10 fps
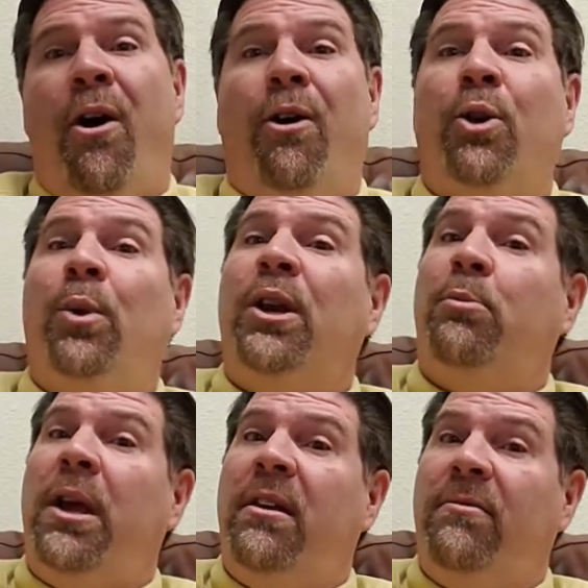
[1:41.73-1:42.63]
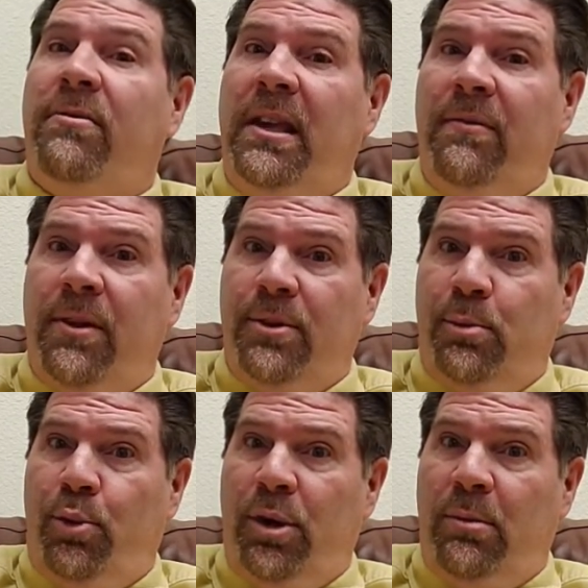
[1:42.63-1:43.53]
Are you willing to pay a fee for those
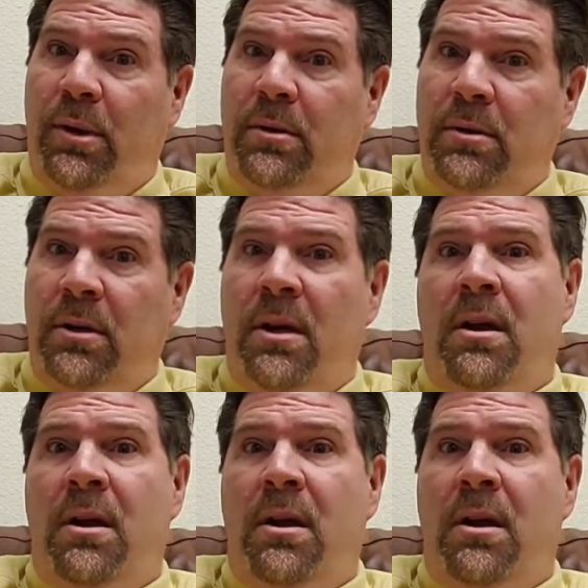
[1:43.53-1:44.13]
appointments?